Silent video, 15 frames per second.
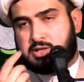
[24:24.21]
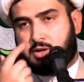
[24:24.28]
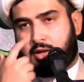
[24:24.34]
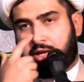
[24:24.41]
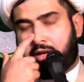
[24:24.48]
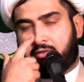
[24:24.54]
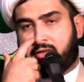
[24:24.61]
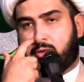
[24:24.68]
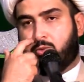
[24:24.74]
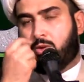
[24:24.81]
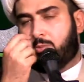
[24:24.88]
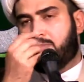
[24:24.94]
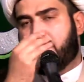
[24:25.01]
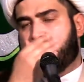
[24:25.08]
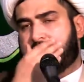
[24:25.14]
health and
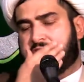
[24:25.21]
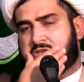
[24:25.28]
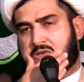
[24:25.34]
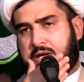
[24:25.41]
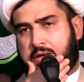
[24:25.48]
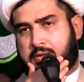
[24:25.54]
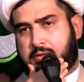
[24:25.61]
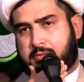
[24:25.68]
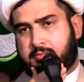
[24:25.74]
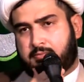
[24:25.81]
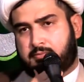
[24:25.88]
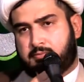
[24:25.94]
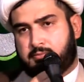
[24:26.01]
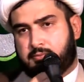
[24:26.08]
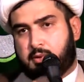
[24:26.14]
well-being of a child.
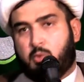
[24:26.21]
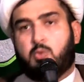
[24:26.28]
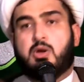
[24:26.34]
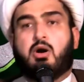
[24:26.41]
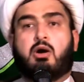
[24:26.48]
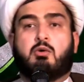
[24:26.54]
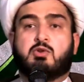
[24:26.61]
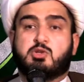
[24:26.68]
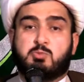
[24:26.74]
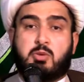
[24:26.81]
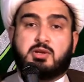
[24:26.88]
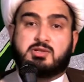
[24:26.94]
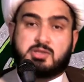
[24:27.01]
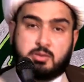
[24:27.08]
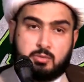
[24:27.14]
We are
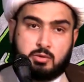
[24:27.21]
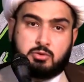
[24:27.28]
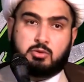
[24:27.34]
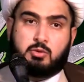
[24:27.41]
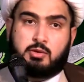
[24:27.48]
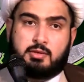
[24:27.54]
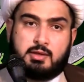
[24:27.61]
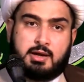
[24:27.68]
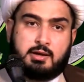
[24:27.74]
responsible toward that.